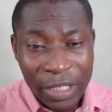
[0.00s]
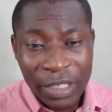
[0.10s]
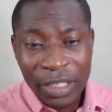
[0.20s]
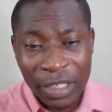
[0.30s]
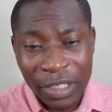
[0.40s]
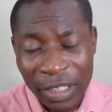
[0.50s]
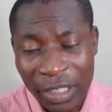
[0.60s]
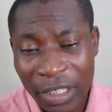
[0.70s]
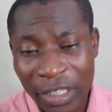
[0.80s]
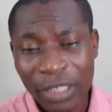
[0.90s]

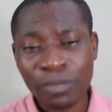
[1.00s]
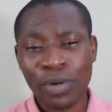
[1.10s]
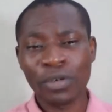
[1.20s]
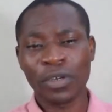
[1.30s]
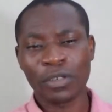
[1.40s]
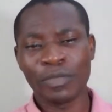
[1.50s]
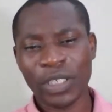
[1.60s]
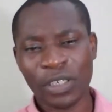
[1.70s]
It's a product.